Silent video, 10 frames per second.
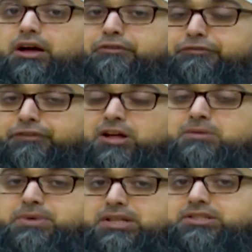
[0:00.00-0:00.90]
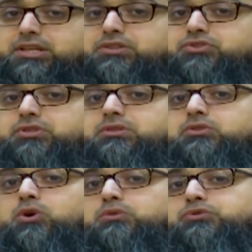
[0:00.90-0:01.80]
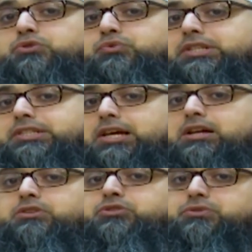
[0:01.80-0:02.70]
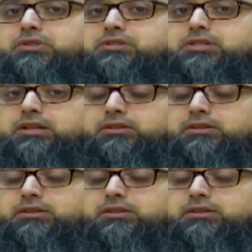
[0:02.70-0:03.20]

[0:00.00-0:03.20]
a firm intention, not to return to the sin.